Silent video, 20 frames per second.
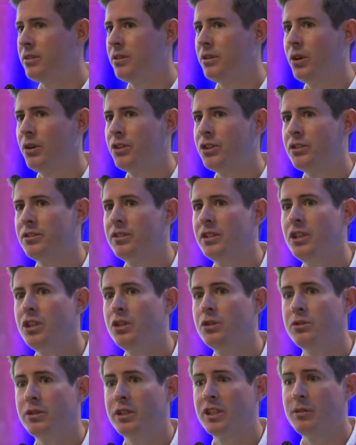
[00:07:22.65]
and not just a
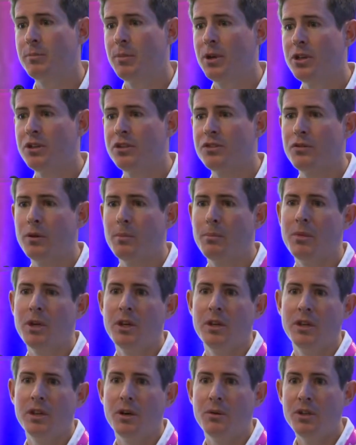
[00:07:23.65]
user experience from
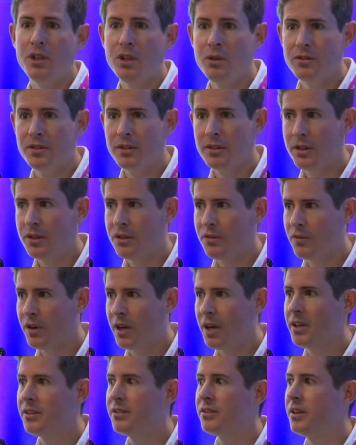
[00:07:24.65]
using the
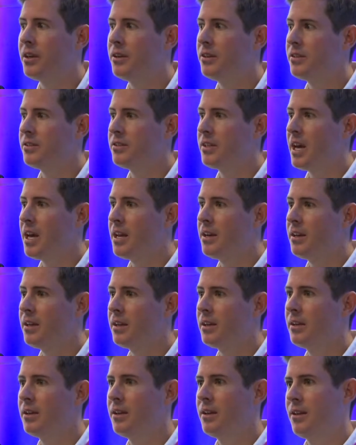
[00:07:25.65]
device and understanding